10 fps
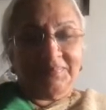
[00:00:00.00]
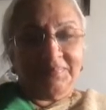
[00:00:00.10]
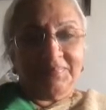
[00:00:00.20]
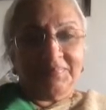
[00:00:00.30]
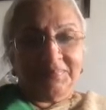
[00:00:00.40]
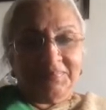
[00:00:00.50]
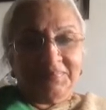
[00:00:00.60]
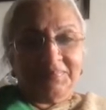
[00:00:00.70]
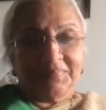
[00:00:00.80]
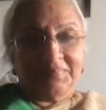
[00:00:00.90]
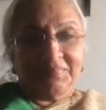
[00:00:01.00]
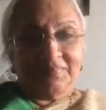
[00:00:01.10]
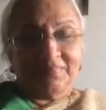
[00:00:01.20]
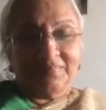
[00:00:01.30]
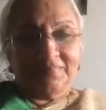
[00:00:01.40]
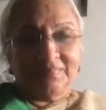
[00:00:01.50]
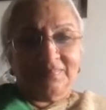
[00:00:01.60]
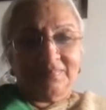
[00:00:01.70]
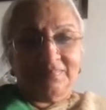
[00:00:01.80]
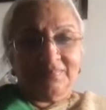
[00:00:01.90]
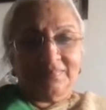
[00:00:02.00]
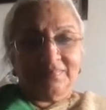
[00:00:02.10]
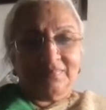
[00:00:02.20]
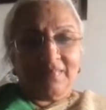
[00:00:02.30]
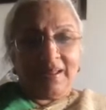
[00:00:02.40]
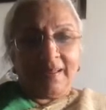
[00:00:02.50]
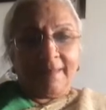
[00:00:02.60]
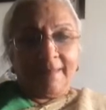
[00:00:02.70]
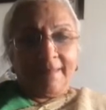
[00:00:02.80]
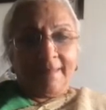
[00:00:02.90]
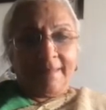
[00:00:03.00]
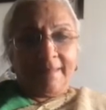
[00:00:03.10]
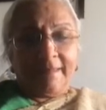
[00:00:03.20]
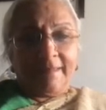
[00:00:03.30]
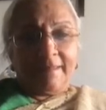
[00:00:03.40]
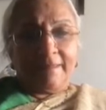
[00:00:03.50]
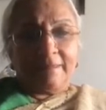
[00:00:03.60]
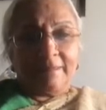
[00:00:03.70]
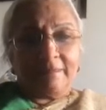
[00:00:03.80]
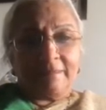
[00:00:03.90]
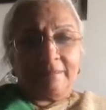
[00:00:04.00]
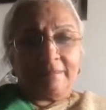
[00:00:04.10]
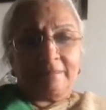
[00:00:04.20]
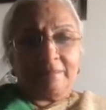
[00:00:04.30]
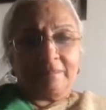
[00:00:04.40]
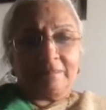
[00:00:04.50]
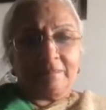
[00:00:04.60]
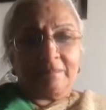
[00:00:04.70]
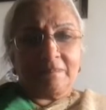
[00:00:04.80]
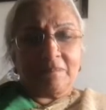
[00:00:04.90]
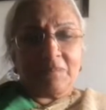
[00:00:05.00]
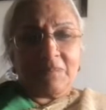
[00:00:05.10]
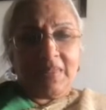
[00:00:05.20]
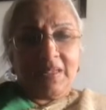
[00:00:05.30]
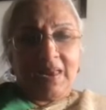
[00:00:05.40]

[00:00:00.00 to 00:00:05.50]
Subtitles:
(silent)